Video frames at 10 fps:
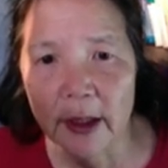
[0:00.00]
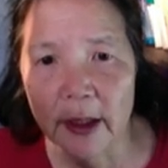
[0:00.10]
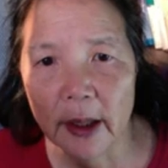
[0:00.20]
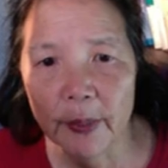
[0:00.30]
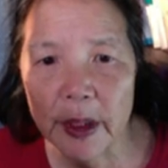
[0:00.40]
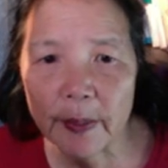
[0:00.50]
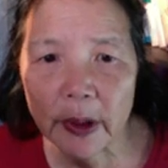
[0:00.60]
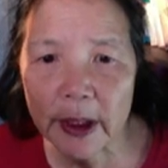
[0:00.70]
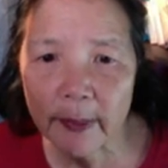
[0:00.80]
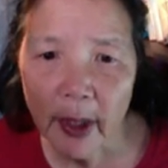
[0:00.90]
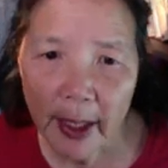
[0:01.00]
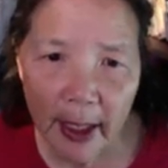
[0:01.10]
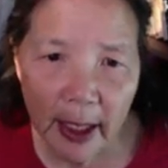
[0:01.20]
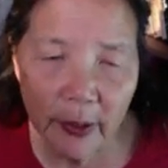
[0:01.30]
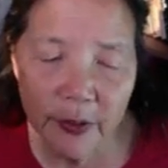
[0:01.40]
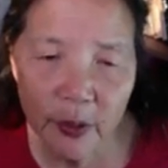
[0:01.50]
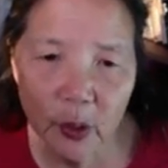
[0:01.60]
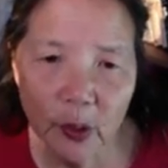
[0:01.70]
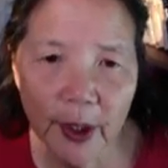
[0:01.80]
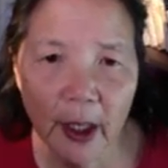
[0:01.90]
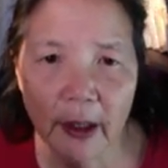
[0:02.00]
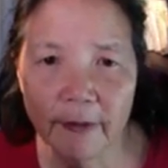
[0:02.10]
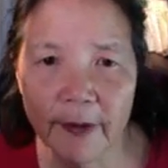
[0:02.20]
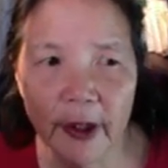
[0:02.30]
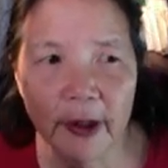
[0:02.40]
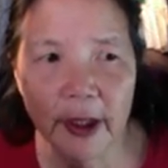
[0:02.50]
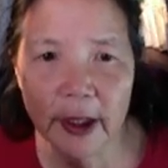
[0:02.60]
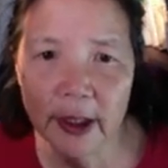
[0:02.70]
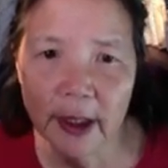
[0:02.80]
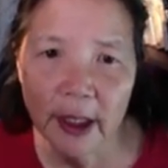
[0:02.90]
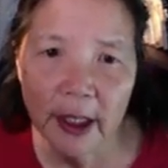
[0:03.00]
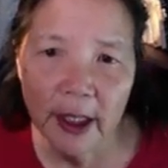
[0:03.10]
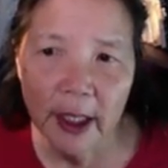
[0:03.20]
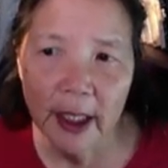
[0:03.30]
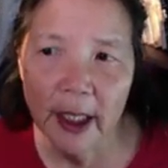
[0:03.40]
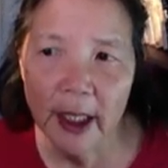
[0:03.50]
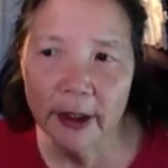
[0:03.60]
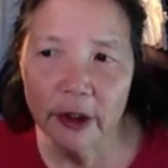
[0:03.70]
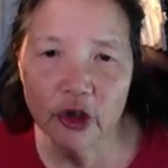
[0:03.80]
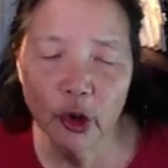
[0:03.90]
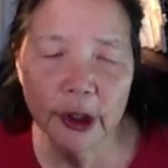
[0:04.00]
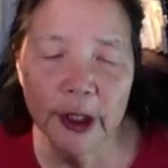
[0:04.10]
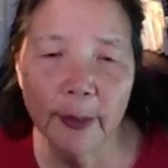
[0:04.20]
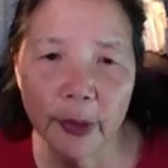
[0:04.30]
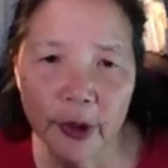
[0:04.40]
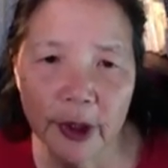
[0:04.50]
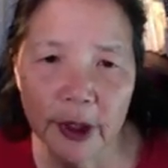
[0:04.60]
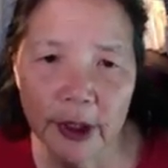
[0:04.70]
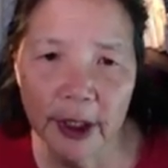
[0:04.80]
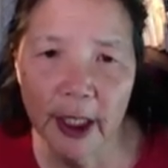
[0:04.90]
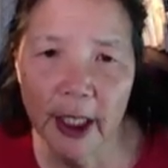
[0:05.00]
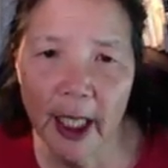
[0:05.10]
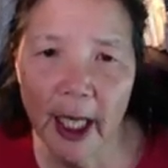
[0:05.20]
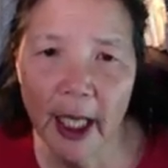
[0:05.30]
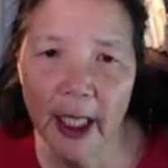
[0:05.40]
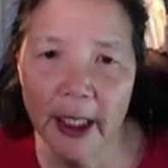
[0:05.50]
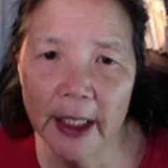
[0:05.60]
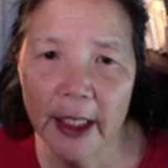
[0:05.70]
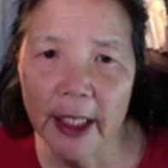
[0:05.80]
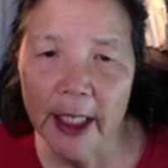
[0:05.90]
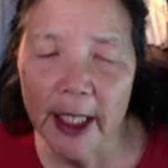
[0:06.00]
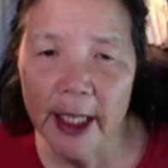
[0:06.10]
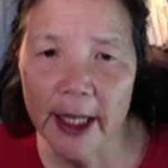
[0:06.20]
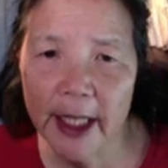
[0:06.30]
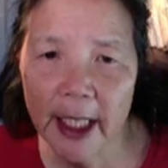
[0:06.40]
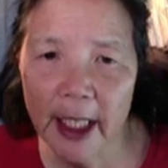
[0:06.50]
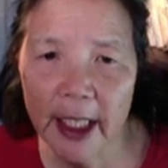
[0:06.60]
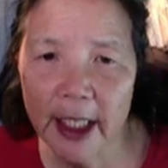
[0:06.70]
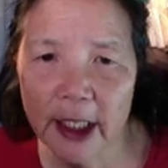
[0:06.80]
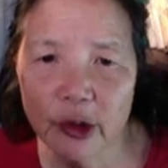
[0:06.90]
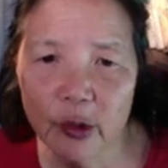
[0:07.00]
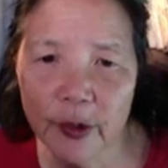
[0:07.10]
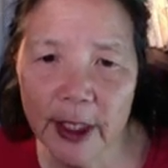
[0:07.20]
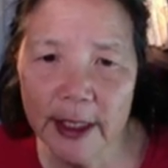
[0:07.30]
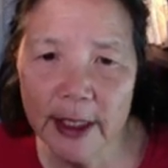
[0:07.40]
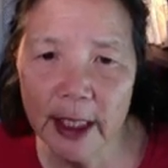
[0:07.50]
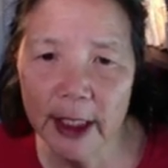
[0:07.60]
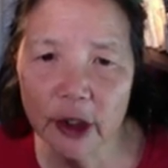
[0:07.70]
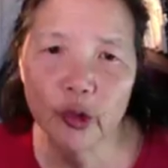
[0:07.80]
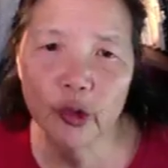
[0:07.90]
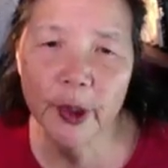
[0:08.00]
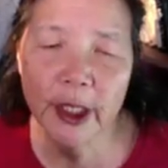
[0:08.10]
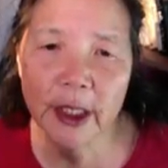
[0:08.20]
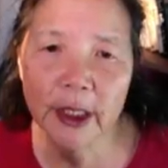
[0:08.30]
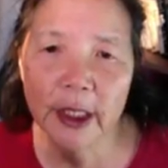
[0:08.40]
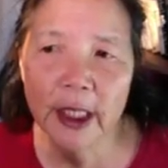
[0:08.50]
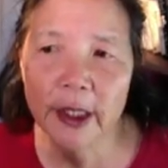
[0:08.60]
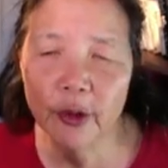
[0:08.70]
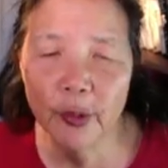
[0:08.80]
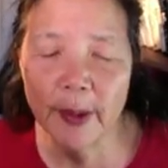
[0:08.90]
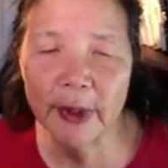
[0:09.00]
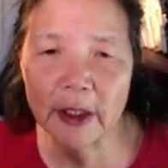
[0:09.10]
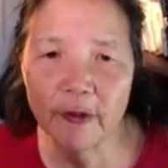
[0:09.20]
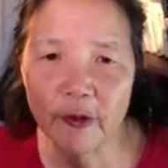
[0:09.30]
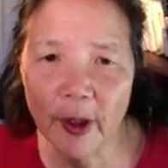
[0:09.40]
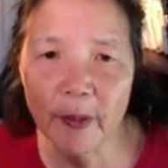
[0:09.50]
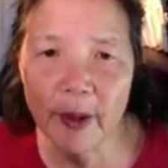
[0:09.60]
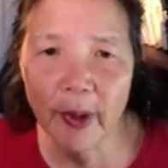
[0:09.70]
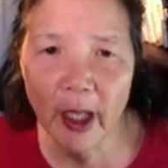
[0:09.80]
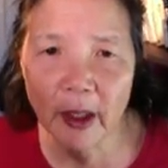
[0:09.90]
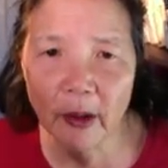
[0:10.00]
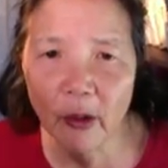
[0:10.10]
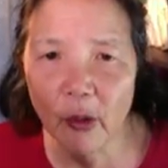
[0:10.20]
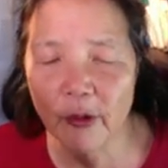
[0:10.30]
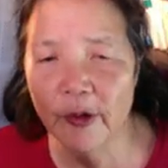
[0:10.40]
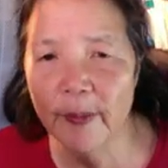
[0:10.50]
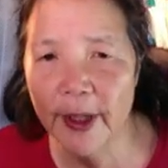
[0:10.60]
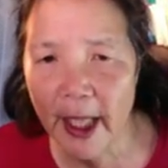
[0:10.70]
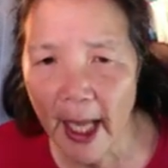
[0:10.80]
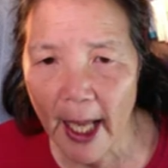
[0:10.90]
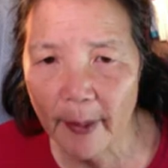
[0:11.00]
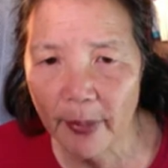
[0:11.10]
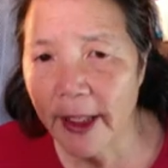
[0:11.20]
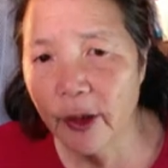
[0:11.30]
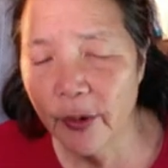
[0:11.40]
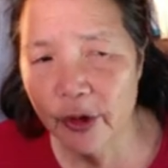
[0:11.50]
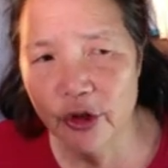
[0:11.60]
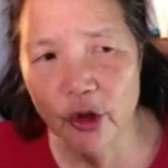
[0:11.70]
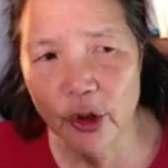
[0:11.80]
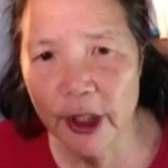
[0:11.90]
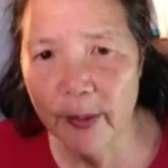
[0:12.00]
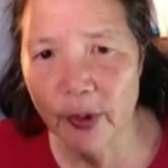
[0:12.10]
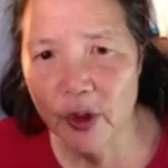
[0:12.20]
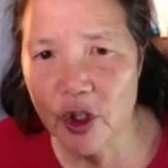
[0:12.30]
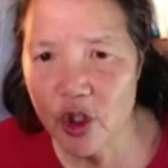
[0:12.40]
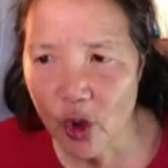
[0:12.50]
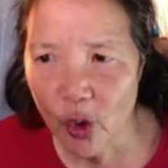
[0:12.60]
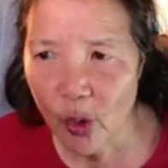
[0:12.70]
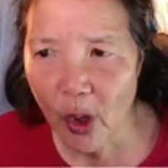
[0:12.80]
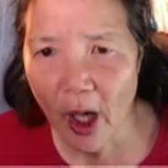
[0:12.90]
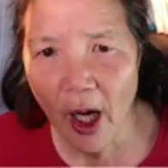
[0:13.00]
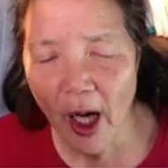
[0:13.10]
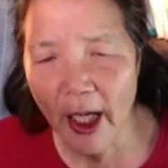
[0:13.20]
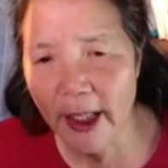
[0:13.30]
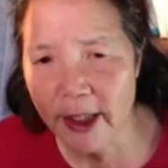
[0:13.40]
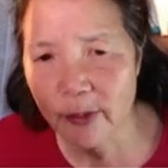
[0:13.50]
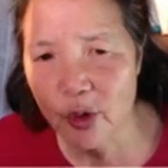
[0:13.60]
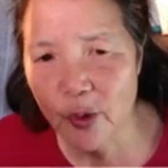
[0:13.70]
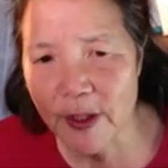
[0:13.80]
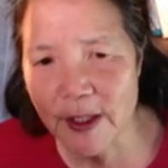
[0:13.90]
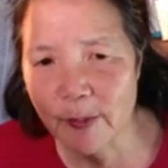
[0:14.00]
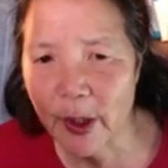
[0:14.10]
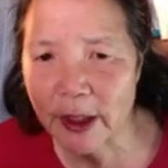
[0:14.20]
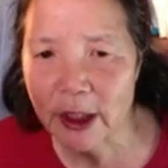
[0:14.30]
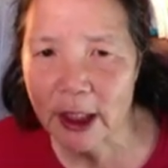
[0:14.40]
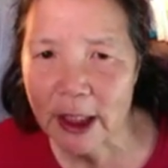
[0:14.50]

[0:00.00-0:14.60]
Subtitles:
Now, people in my household are very short-tempered, and they do things like drink their remedy from the bottle or from the cap. I know they're short-tempered, so I let them do this, but